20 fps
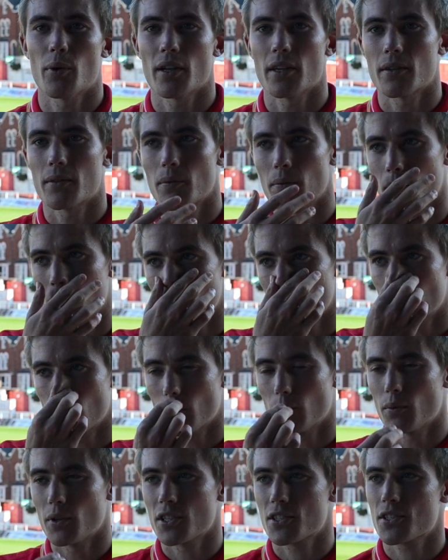
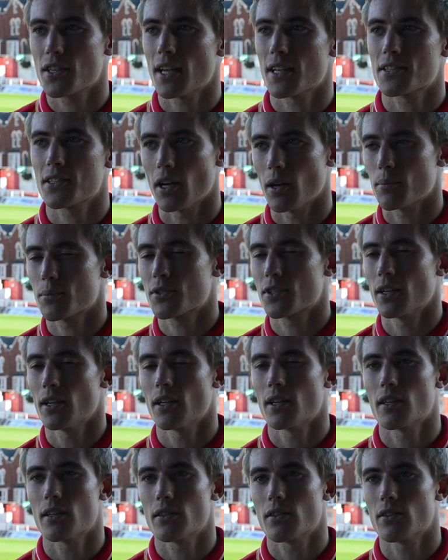we set up to,
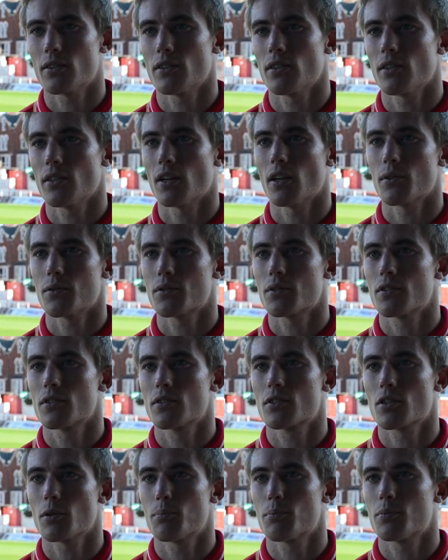you know,
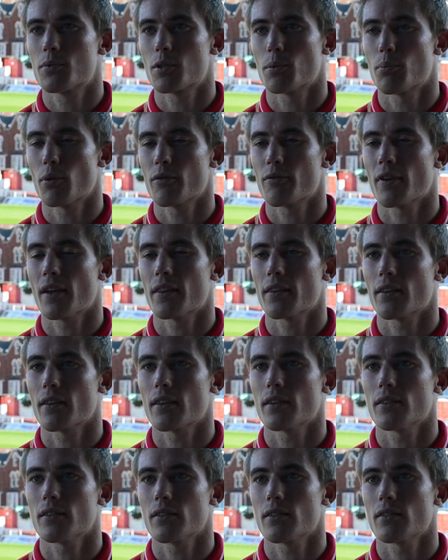to prevent,
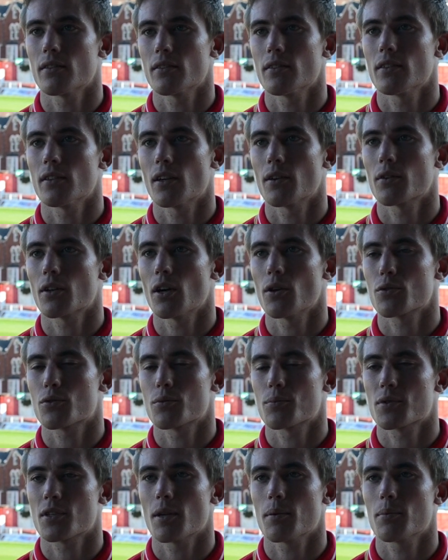you know, goals
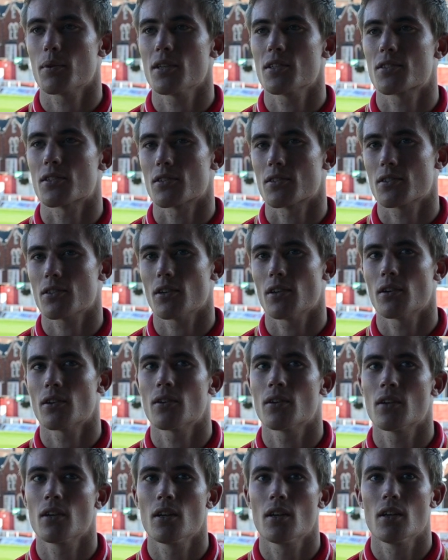from set pieces. So
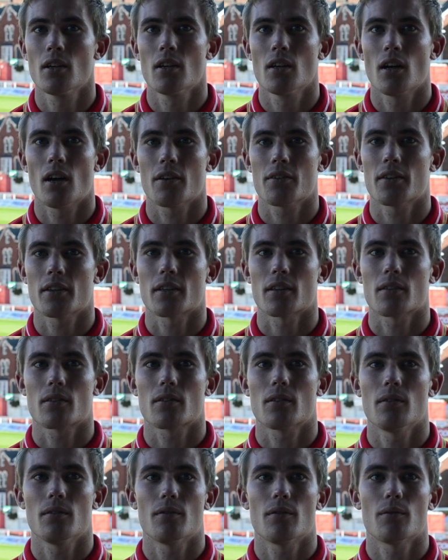I think
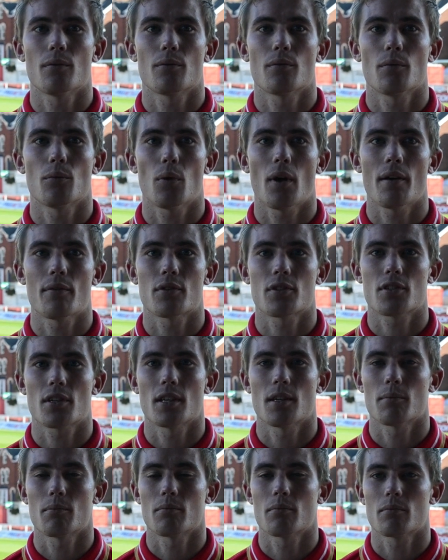whatever
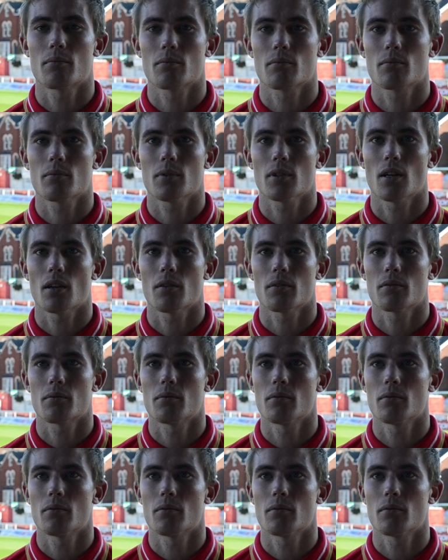team, you know,